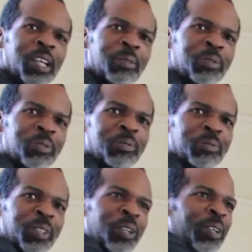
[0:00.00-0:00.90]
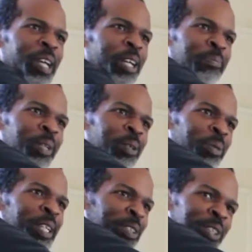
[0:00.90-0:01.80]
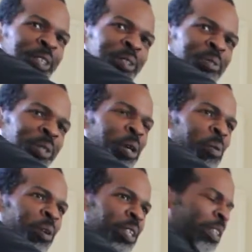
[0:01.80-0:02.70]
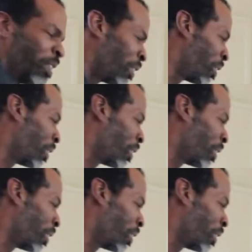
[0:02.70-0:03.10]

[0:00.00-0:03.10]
I was learning how to play when I see you when y'all walked in here.